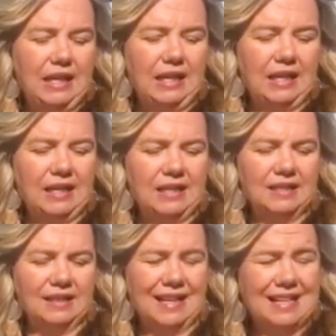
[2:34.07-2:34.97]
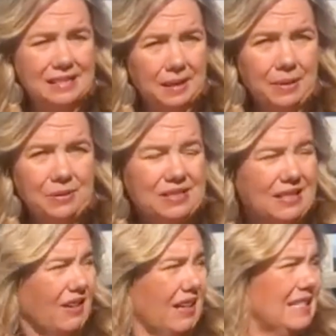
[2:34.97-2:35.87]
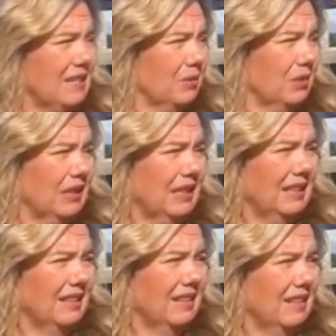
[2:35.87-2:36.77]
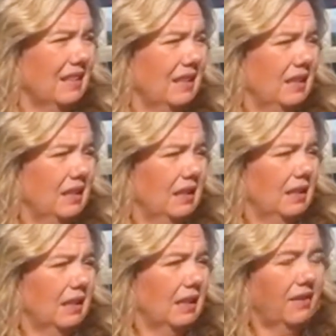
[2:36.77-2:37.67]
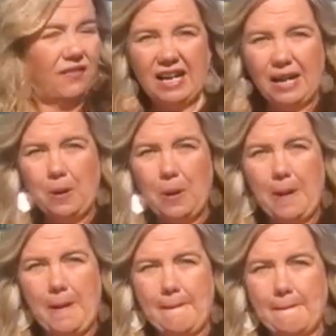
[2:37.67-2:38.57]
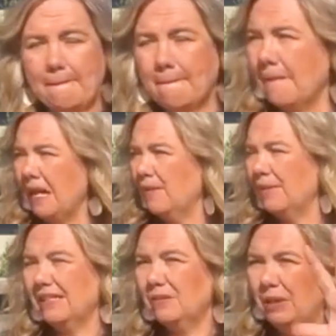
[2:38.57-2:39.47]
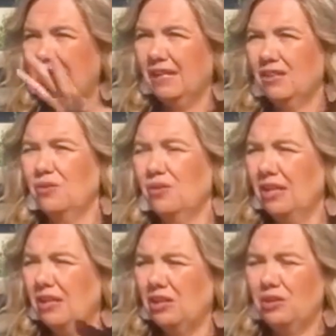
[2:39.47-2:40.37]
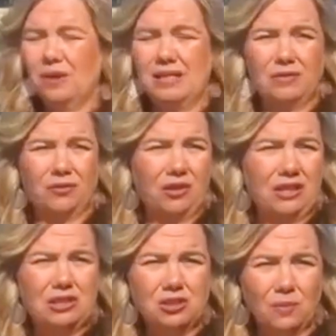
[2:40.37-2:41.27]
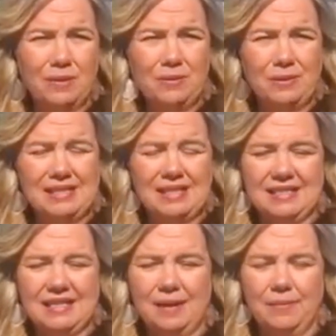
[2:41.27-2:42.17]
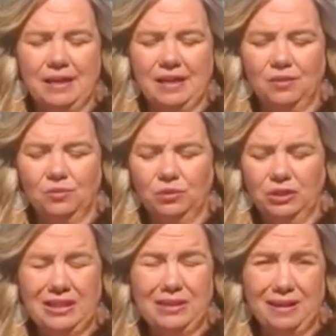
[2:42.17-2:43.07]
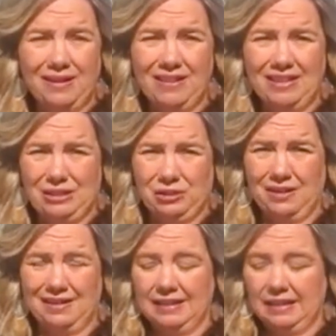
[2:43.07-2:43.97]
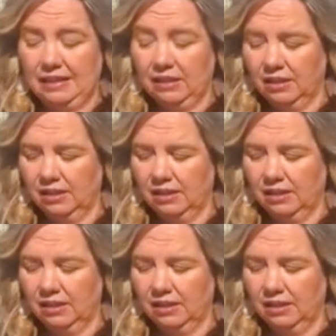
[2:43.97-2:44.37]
And last time I was there, I didn't really give it out because being in the US for like so many weeks at a time, I got really craving the chocolate here.